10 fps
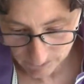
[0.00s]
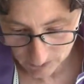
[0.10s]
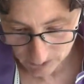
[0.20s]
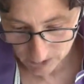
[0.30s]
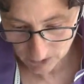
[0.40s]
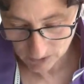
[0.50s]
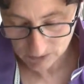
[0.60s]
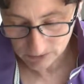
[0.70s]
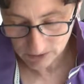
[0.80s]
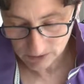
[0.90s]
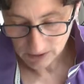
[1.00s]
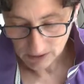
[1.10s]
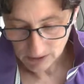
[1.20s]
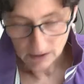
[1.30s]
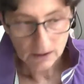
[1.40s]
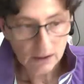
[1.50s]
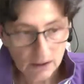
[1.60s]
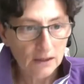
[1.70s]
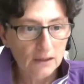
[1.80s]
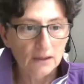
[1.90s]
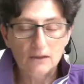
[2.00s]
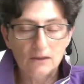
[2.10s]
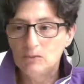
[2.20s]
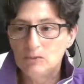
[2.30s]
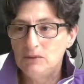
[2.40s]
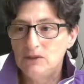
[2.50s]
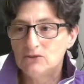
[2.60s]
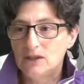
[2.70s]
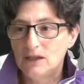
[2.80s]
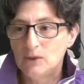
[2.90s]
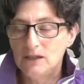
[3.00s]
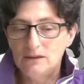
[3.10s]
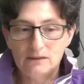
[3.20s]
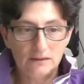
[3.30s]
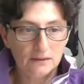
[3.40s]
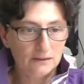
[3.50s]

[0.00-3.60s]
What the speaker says: So, or maybe should I wait?